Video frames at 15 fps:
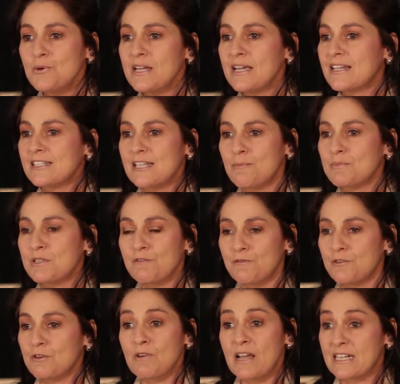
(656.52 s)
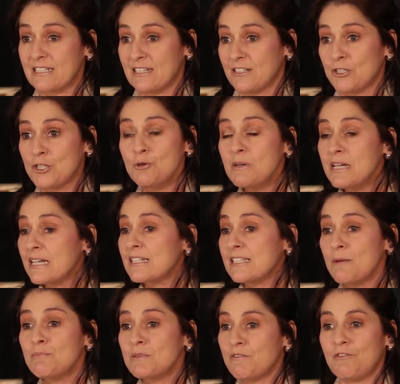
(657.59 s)
we accept different races? Do we
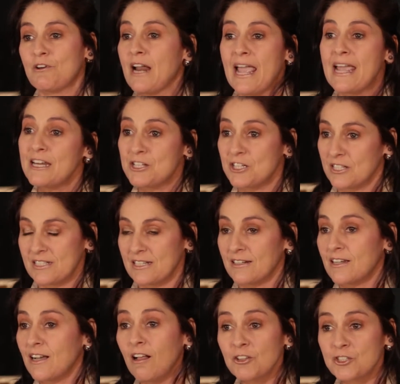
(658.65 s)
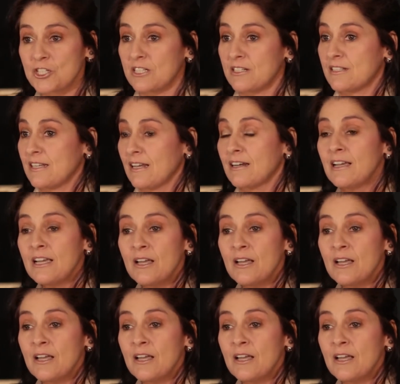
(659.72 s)
accept different ages and cultures and,